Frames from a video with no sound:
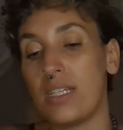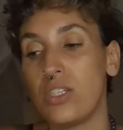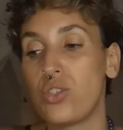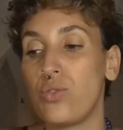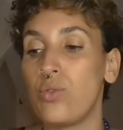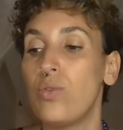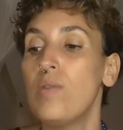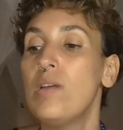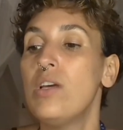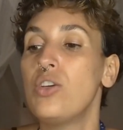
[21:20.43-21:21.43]
into,
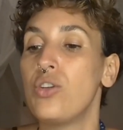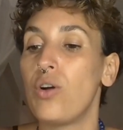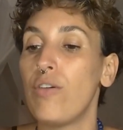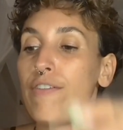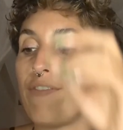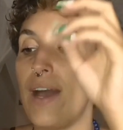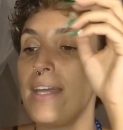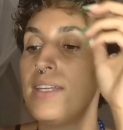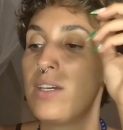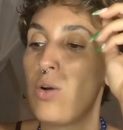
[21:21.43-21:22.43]

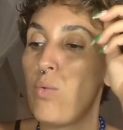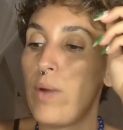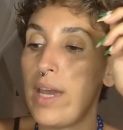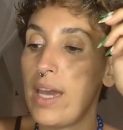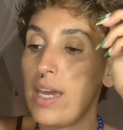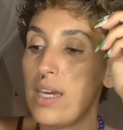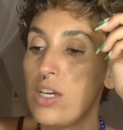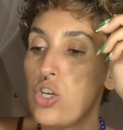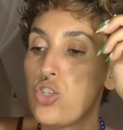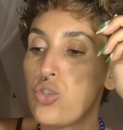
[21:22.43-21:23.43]
finding a way
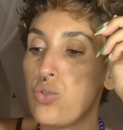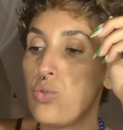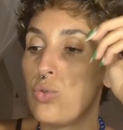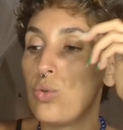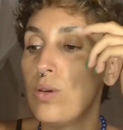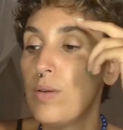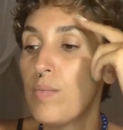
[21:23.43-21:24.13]
to